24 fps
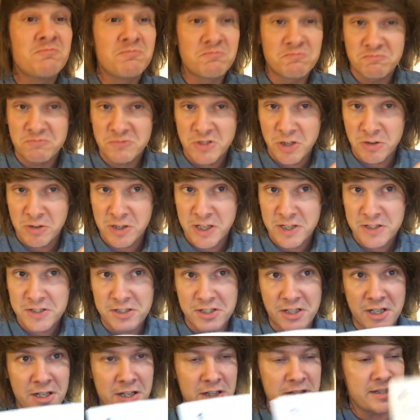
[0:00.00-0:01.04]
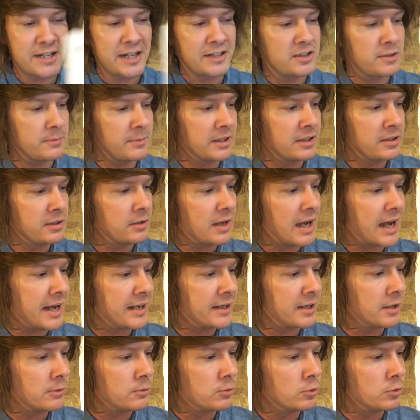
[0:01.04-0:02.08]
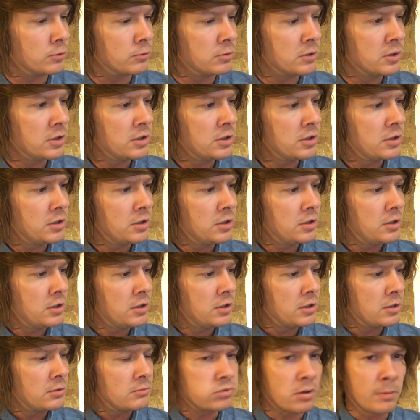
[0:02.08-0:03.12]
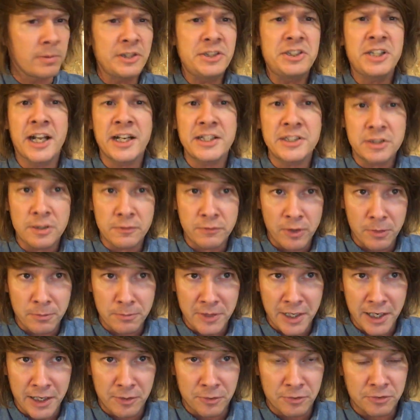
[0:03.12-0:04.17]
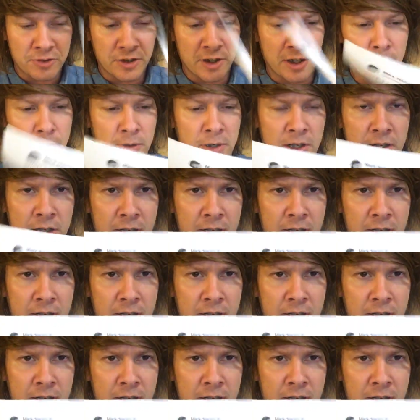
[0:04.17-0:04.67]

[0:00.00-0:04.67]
no less, sent to me, and I will probably change the thumbnail, so